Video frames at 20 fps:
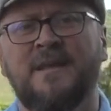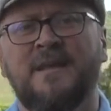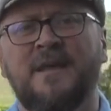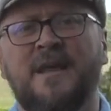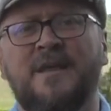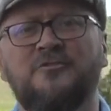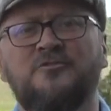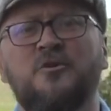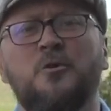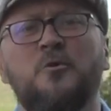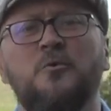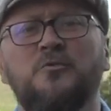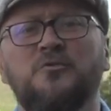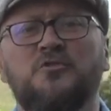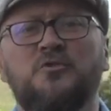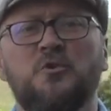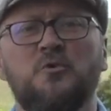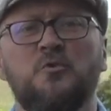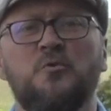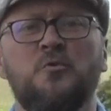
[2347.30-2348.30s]
and those
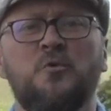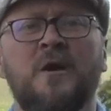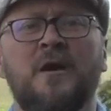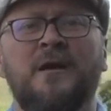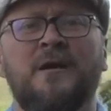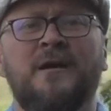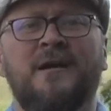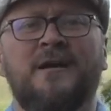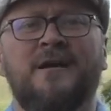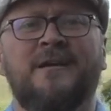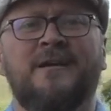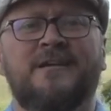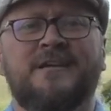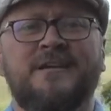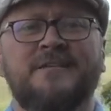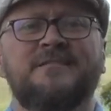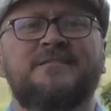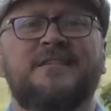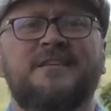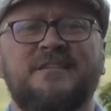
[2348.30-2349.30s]
who
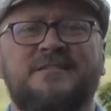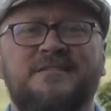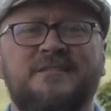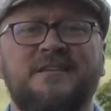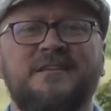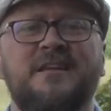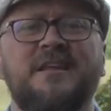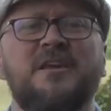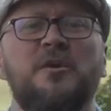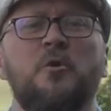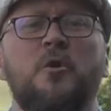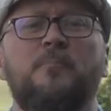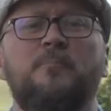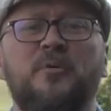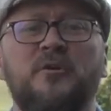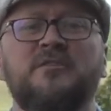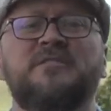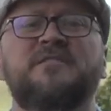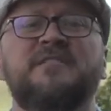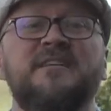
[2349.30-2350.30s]
consistently or
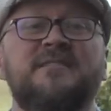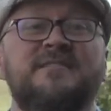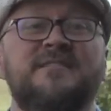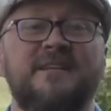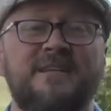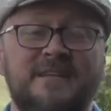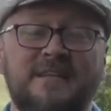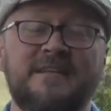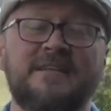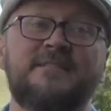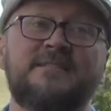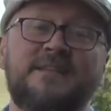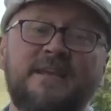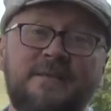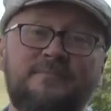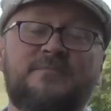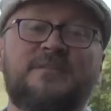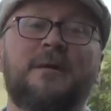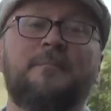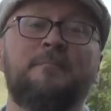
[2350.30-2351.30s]
persistently seem
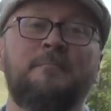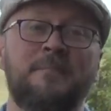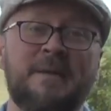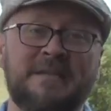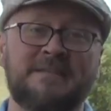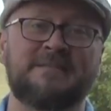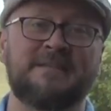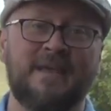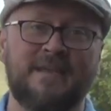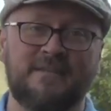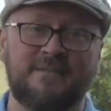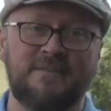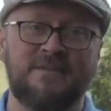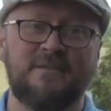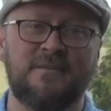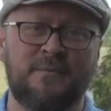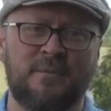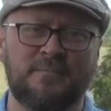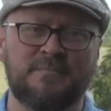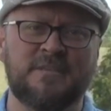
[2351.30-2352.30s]
to miss it. You
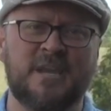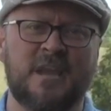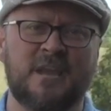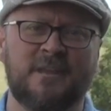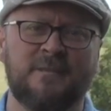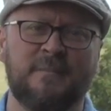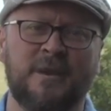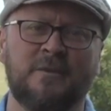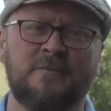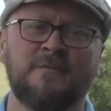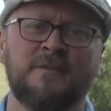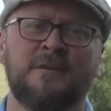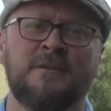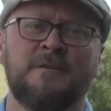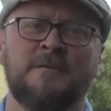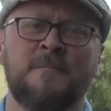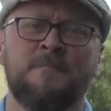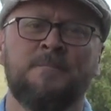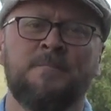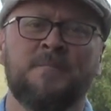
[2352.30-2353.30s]
know what I'm talking about.
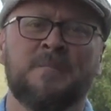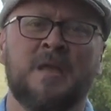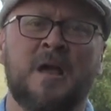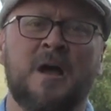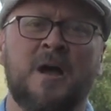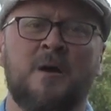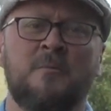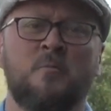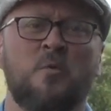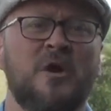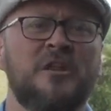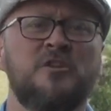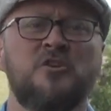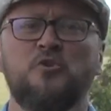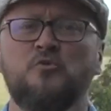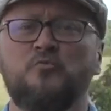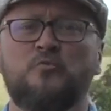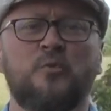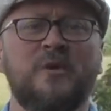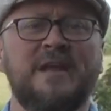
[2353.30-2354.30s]
When
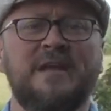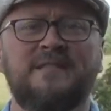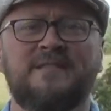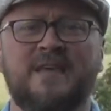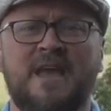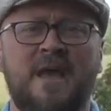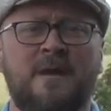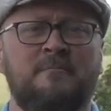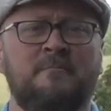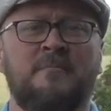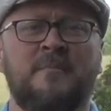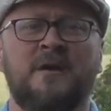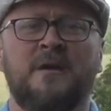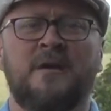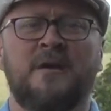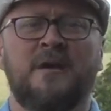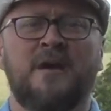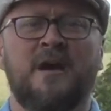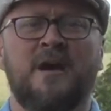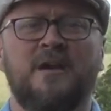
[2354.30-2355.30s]
you read them,
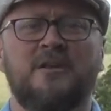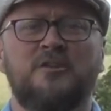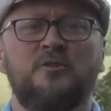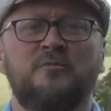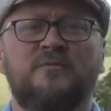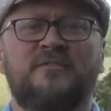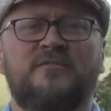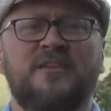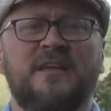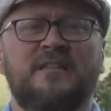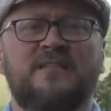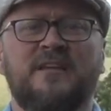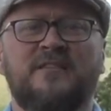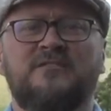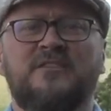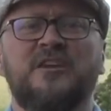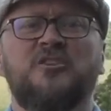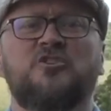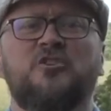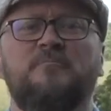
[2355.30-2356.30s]
you'd think that
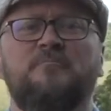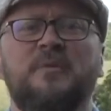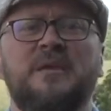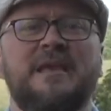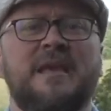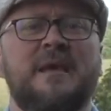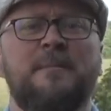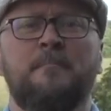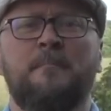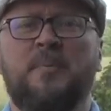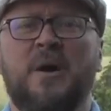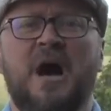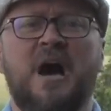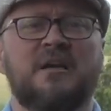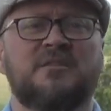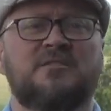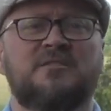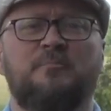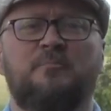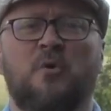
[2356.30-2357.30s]
they should be
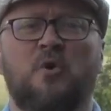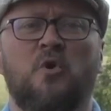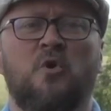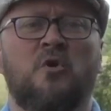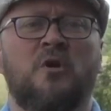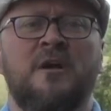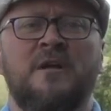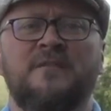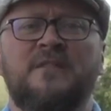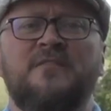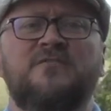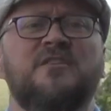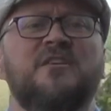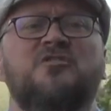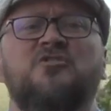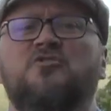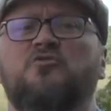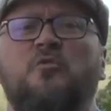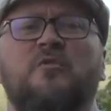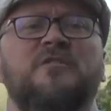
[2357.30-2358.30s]
impossible, that these
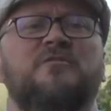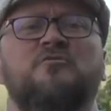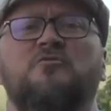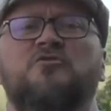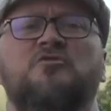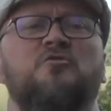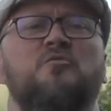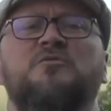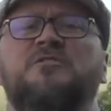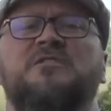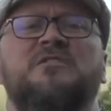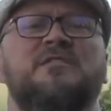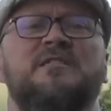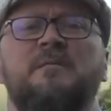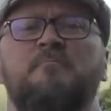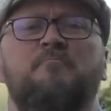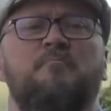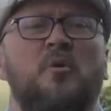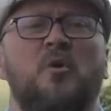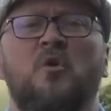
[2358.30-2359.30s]
stories are so
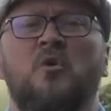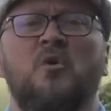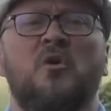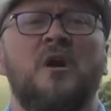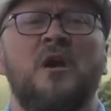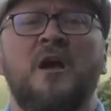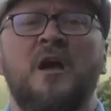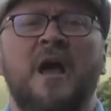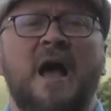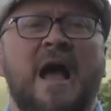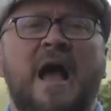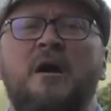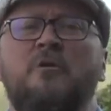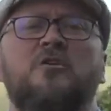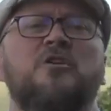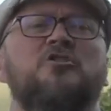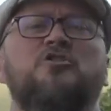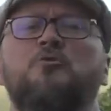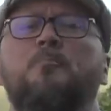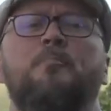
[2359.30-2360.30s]
simple. How
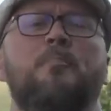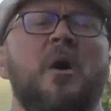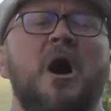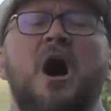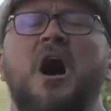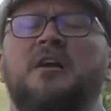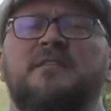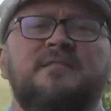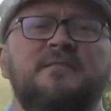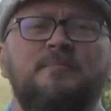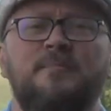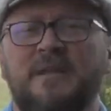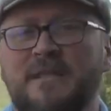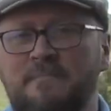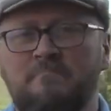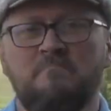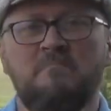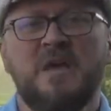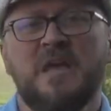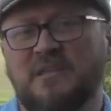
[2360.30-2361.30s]
could you possibly
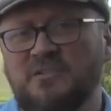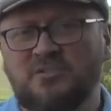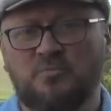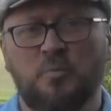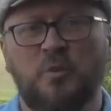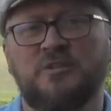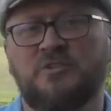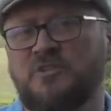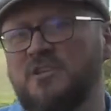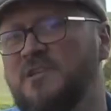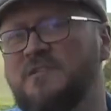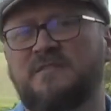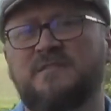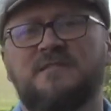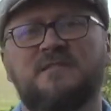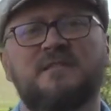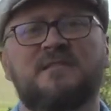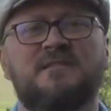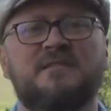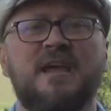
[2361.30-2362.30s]
miss what Jesus
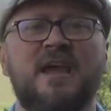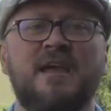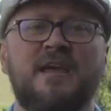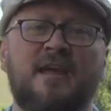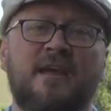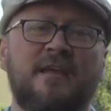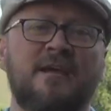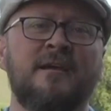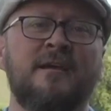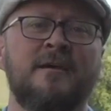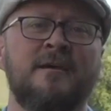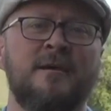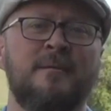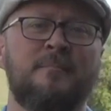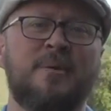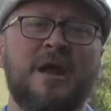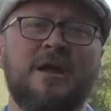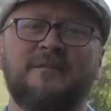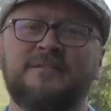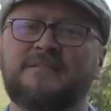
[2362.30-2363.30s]
is saying?
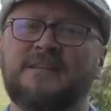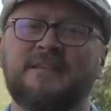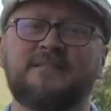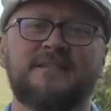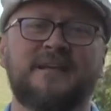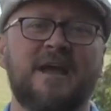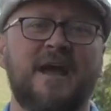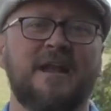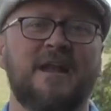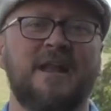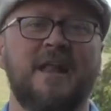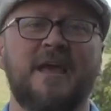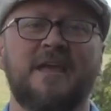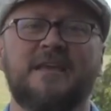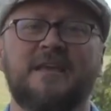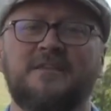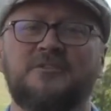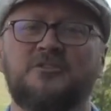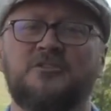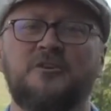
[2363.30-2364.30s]
Parents, that's kind of like
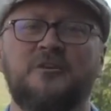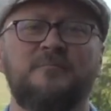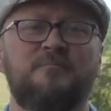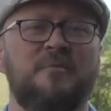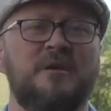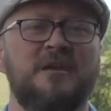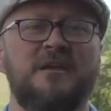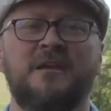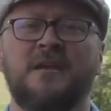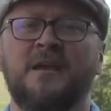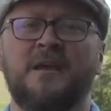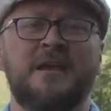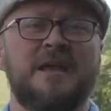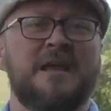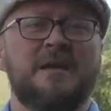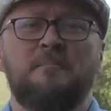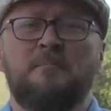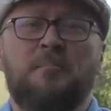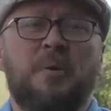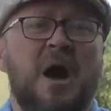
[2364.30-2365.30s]
it should be
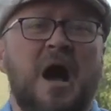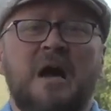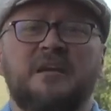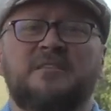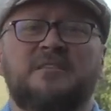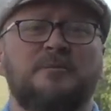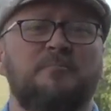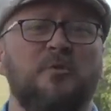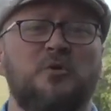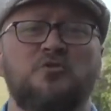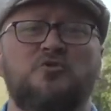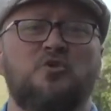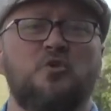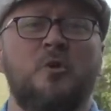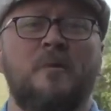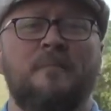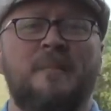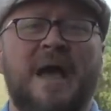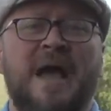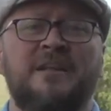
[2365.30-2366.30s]
impossible to
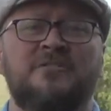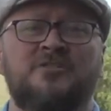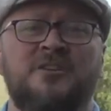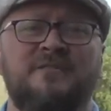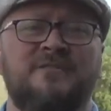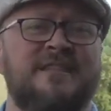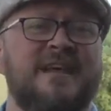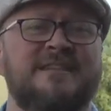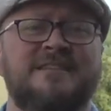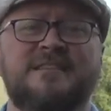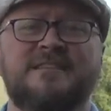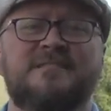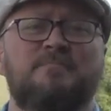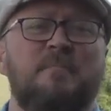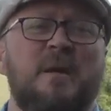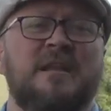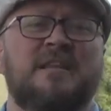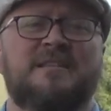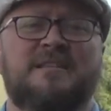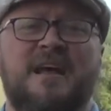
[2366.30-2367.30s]
imagine that
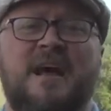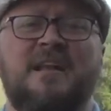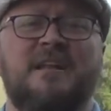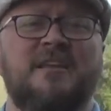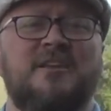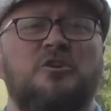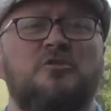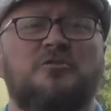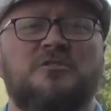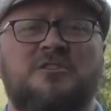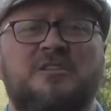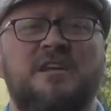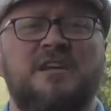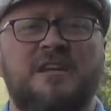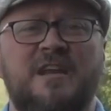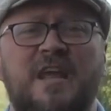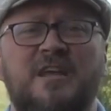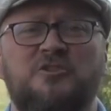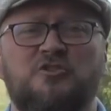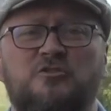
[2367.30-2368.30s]
despite telling your
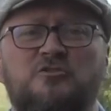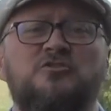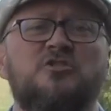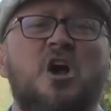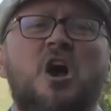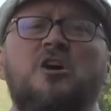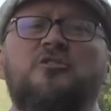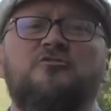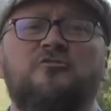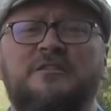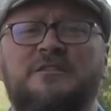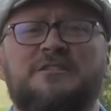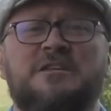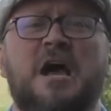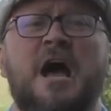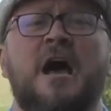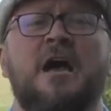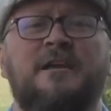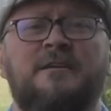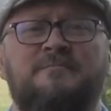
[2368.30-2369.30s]
teenagers 100
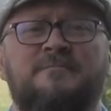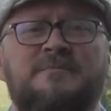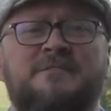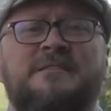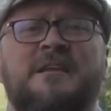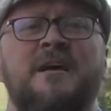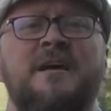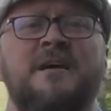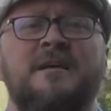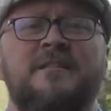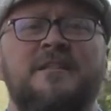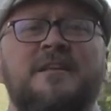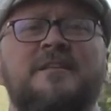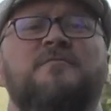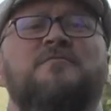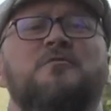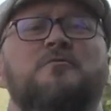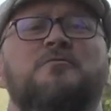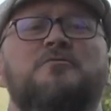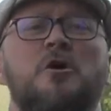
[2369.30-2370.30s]
times that if
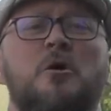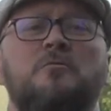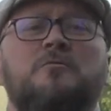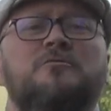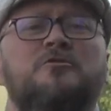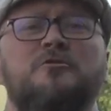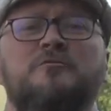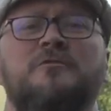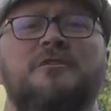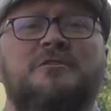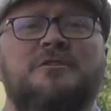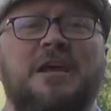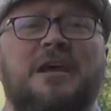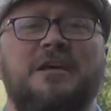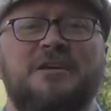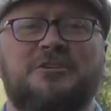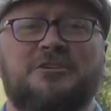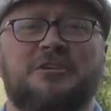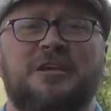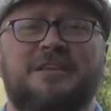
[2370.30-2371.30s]
you don't do the
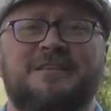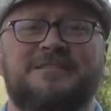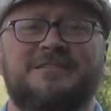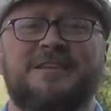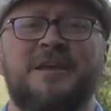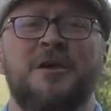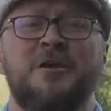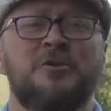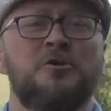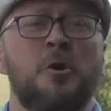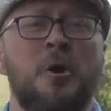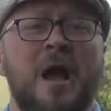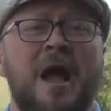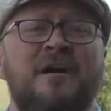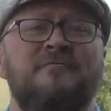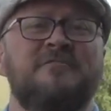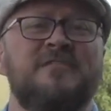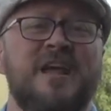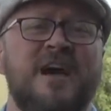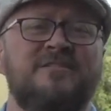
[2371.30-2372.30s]
dishes, you'll
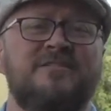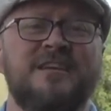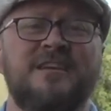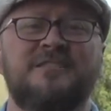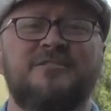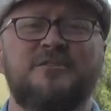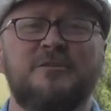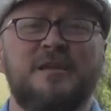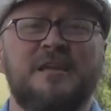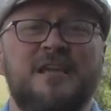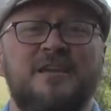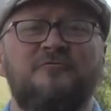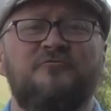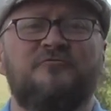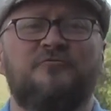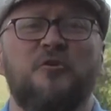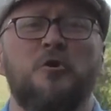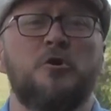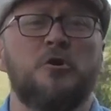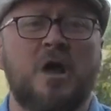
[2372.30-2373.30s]
have nothing to eat
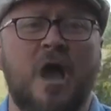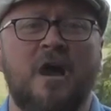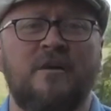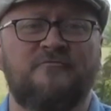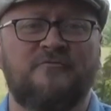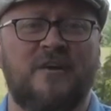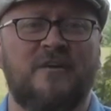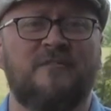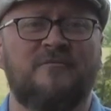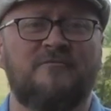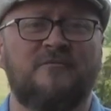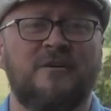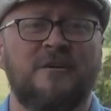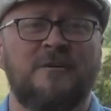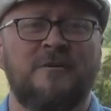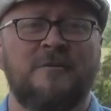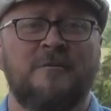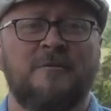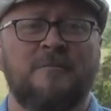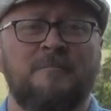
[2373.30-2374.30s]
food off of.
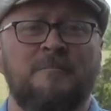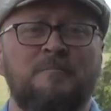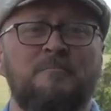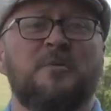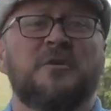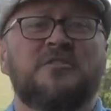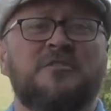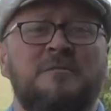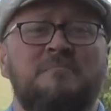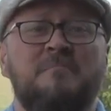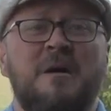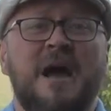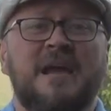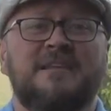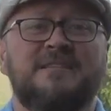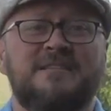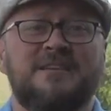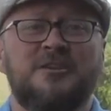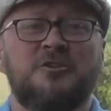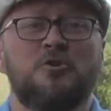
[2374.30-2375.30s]
But the
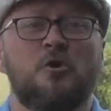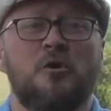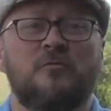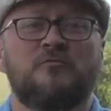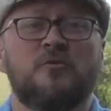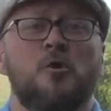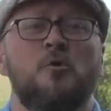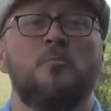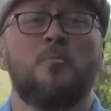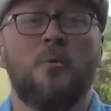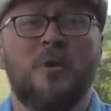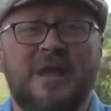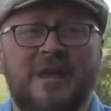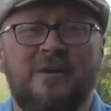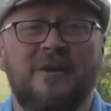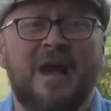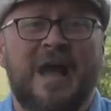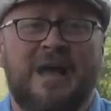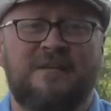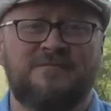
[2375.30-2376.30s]
mice in your room
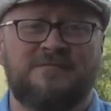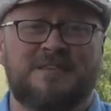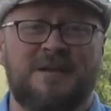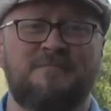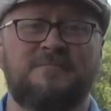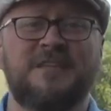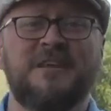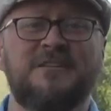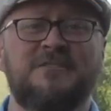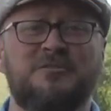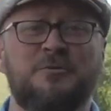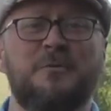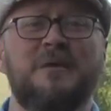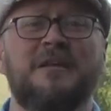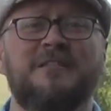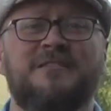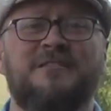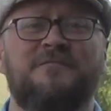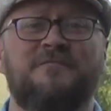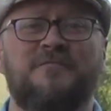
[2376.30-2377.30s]
will have something to
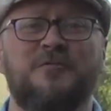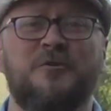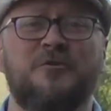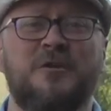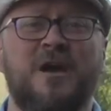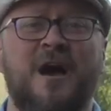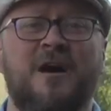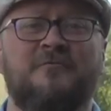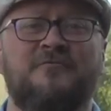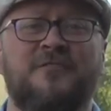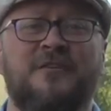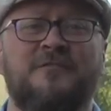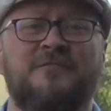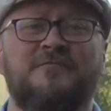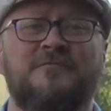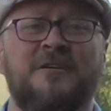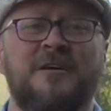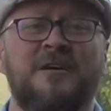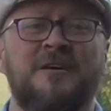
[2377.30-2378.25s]
eat the food off of.